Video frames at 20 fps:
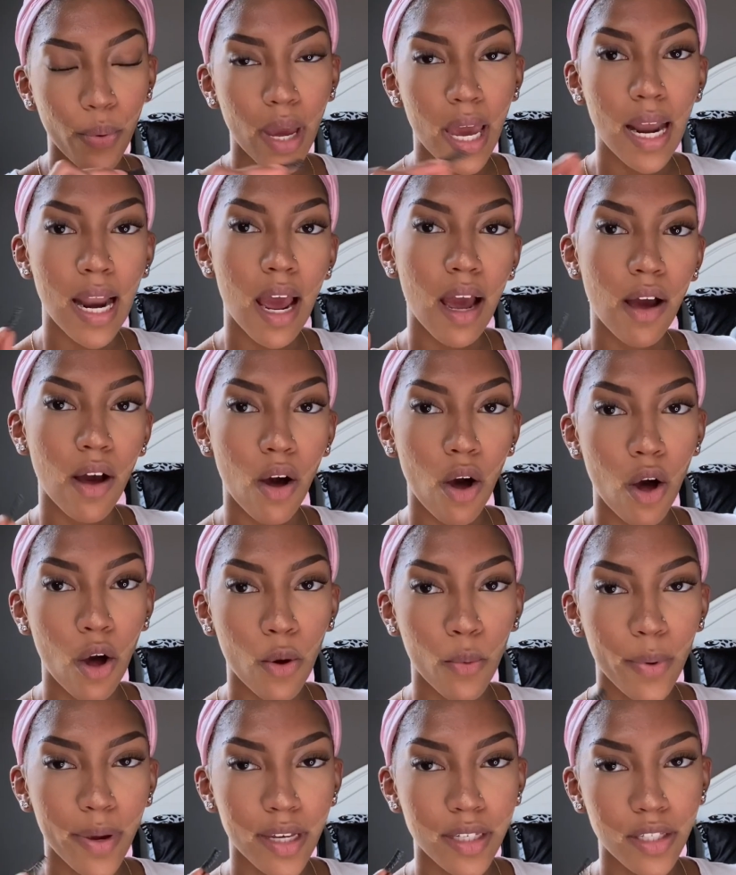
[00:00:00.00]
And I
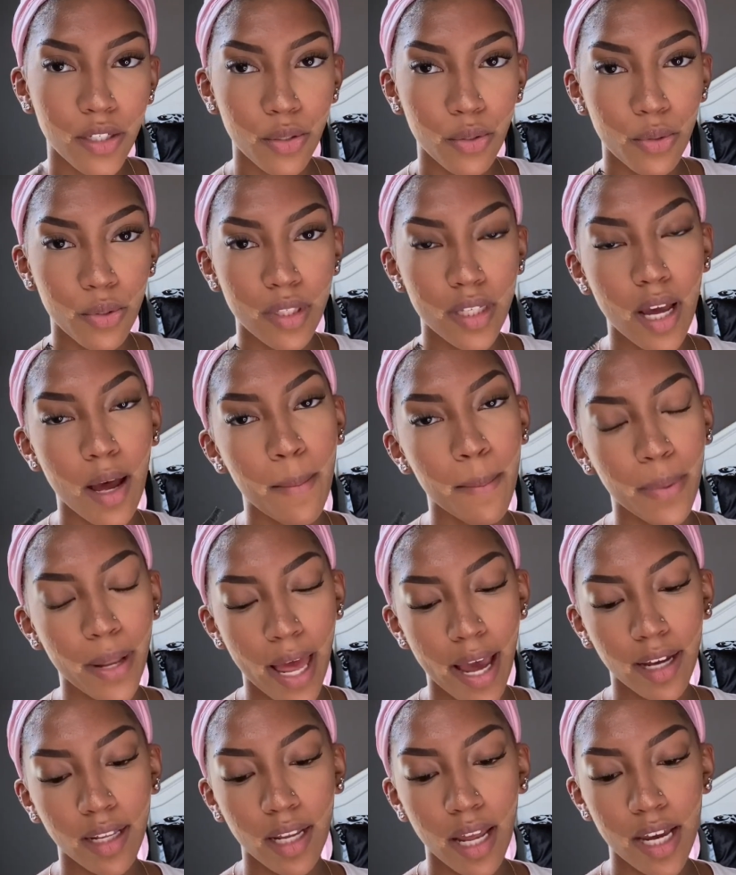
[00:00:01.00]
always use a
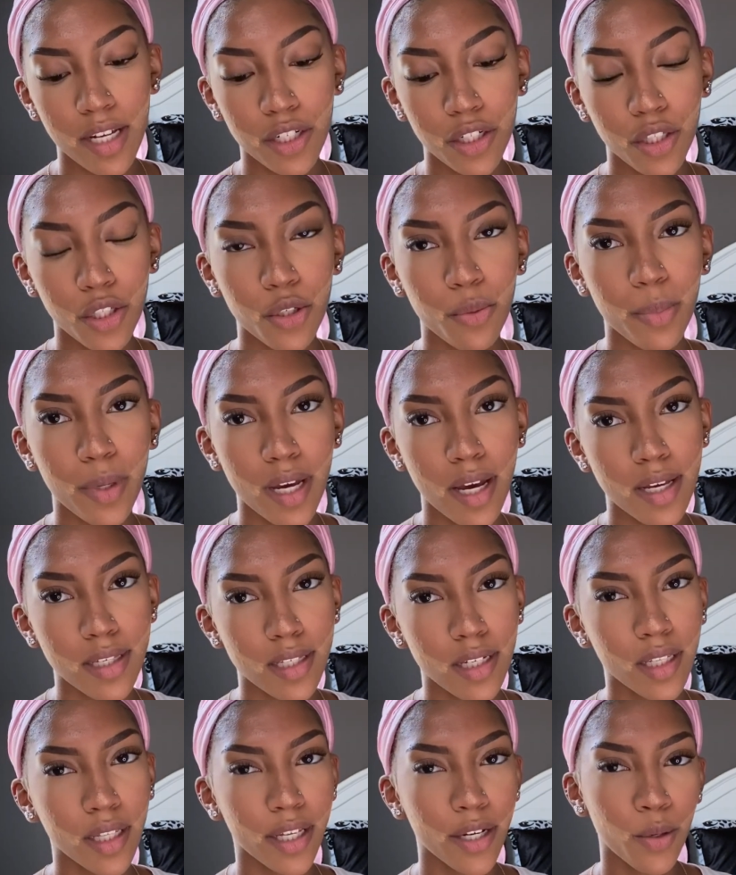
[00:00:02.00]
black lash glue because
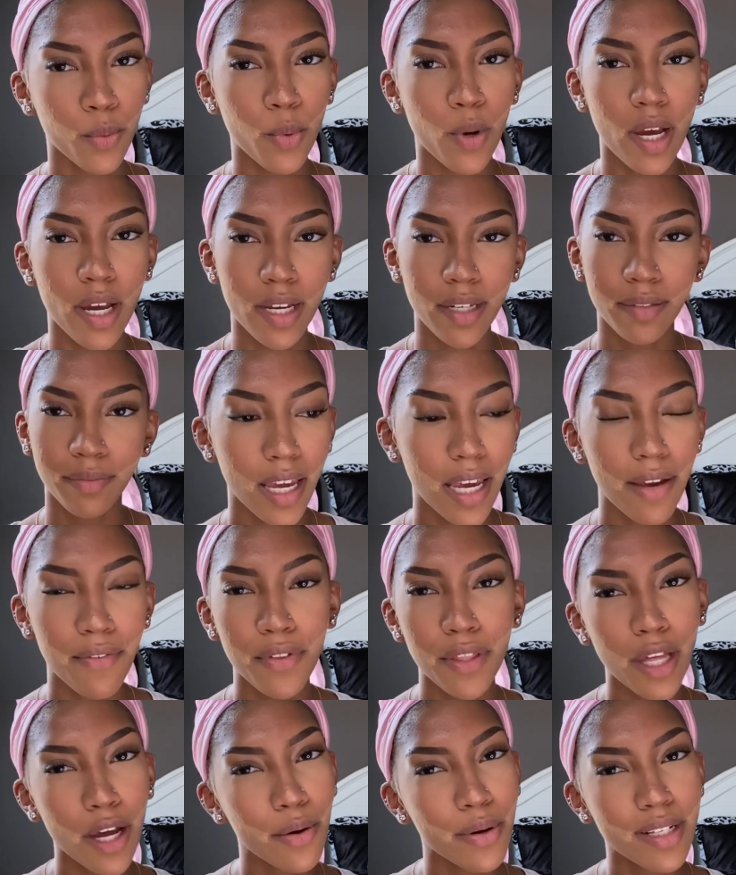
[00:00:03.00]
the clear one,
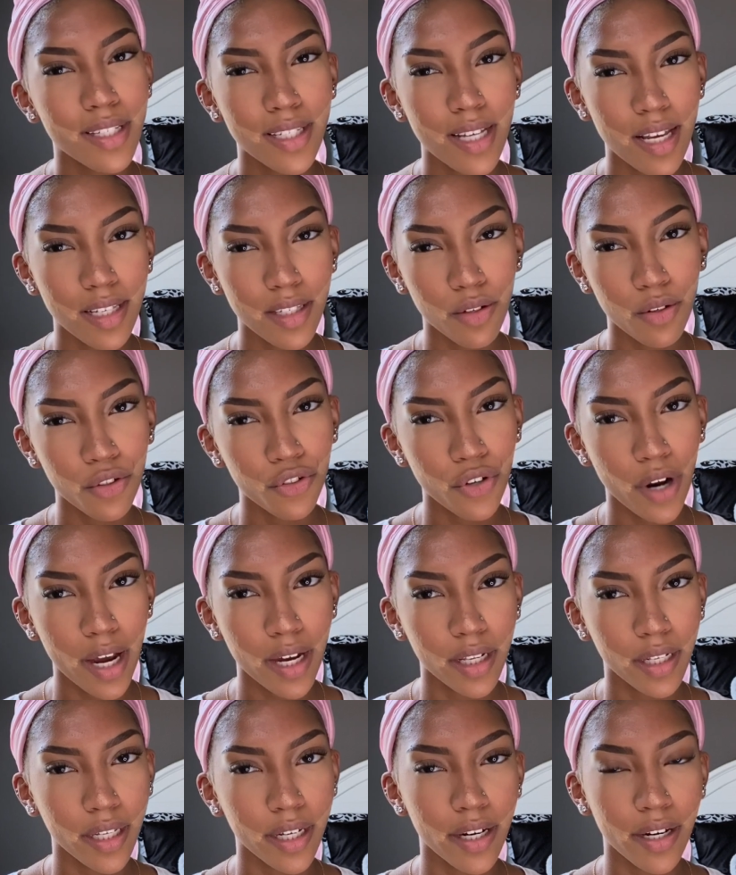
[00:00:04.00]
even though it says it'll dry
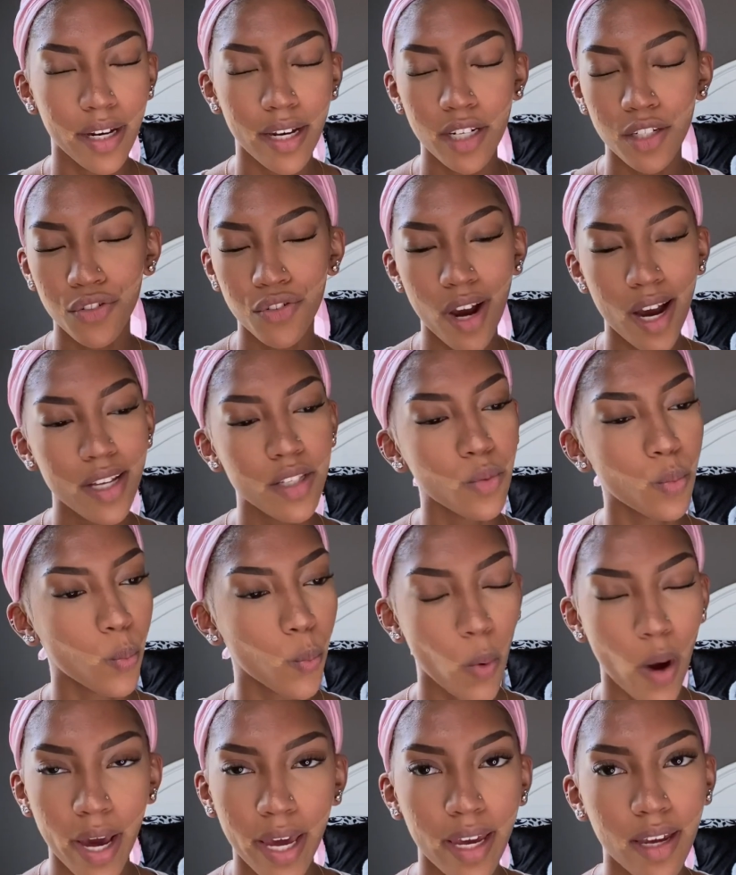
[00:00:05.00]
clear, it dries
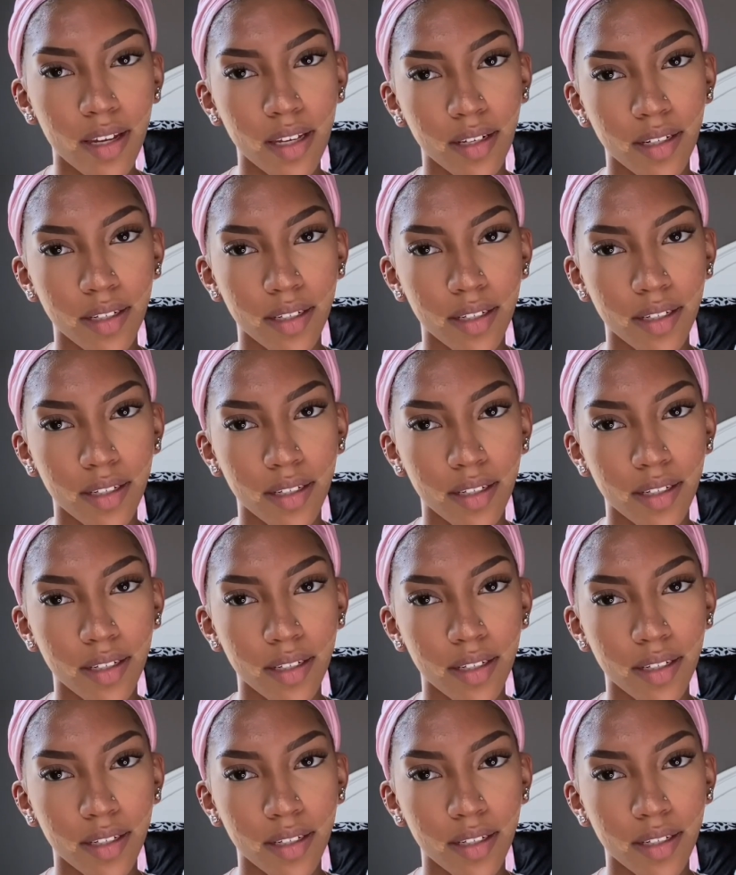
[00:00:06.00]
white.